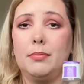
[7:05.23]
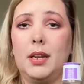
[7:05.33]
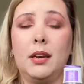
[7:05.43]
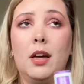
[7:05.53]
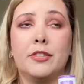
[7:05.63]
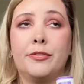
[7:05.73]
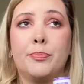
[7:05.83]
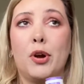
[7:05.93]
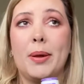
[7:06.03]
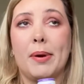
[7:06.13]
a lot of
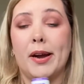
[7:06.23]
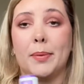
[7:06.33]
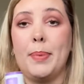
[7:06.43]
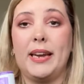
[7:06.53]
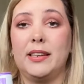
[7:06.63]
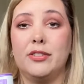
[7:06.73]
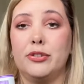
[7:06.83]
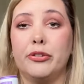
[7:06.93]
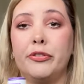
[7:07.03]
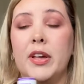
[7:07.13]
Primark and Pennies
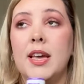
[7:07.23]
stuff,